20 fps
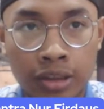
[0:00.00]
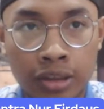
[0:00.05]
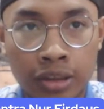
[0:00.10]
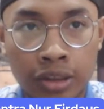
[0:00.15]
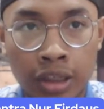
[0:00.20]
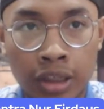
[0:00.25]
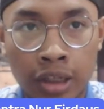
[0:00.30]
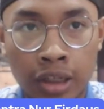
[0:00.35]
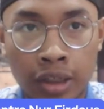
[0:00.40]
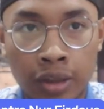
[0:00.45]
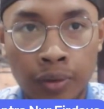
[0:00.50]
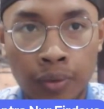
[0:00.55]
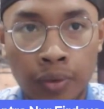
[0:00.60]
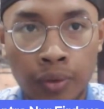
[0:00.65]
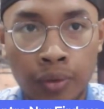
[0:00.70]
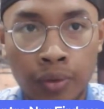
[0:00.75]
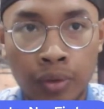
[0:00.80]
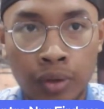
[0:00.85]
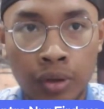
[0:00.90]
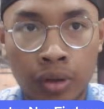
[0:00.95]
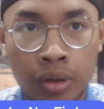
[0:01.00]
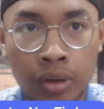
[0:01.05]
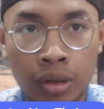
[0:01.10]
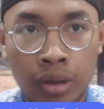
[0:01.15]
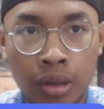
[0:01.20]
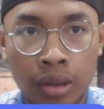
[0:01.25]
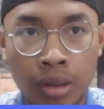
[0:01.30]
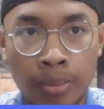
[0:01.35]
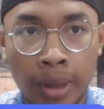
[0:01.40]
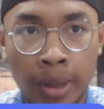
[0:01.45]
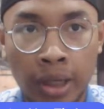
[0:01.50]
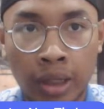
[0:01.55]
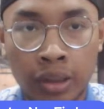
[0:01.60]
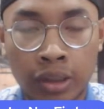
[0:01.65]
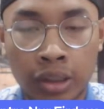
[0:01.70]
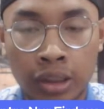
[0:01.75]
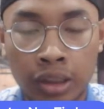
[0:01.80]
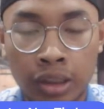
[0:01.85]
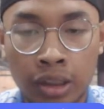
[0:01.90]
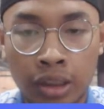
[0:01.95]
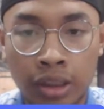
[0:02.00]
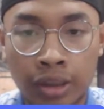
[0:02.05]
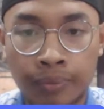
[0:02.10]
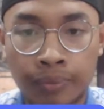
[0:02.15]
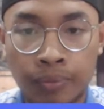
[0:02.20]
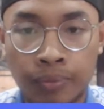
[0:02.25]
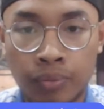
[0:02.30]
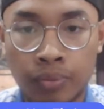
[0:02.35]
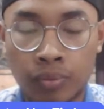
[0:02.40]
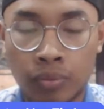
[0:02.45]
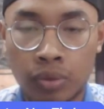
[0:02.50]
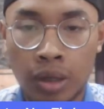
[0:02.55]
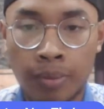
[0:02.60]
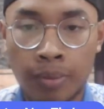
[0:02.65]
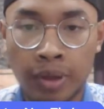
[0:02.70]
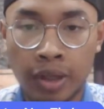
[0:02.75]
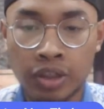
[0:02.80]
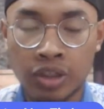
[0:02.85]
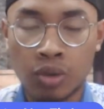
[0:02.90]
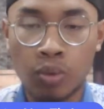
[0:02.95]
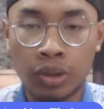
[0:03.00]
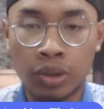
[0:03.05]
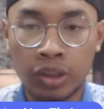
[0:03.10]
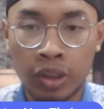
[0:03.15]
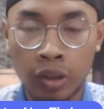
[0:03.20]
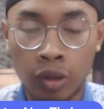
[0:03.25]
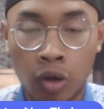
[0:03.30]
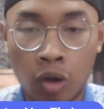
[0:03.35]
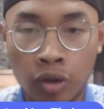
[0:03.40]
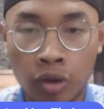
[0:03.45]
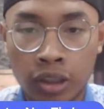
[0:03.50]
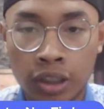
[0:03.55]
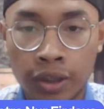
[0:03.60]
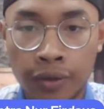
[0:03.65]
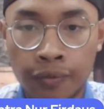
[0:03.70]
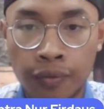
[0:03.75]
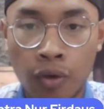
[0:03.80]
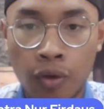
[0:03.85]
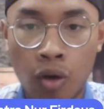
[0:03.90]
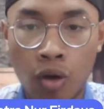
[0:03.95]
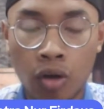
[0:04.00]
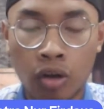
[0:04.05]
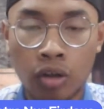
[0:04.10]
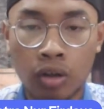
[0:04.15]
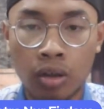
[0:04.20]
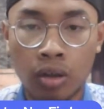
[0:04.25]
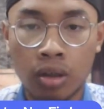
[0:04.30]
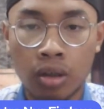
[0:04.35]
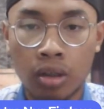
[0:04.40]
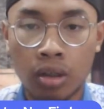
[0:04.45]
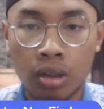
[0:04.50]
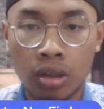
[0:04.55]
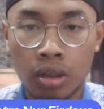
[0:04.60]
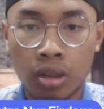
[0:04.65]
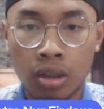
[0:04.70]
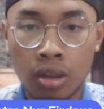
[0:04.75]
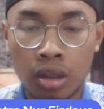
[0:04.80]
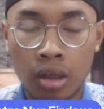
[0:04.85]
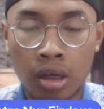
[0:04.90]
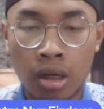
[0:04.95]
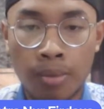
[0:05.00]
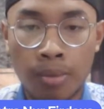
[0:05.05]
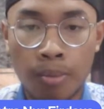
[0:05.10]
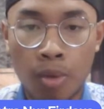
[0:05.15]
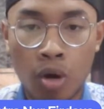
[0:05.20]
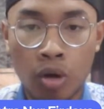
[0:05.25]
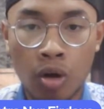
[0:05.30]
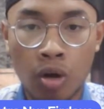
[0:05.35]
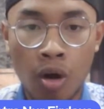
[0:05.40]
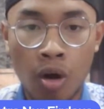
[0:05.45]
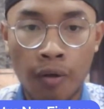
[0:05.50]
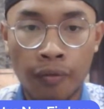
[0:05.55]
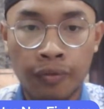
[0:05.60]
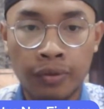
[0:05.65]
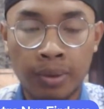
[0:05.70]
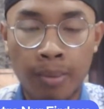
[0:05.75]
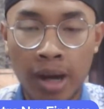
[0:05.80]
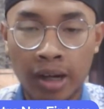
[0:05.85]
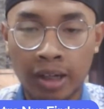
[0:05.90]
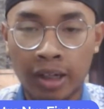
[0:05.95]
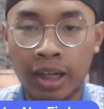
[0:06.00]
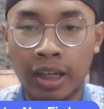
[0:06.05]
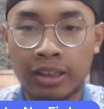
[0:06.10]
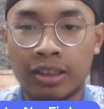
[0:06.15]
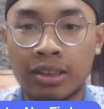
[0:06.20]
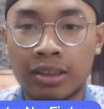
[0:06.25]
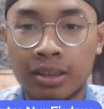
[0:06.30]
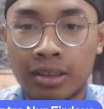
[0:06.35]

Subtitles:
there make the application with technology for more of the market.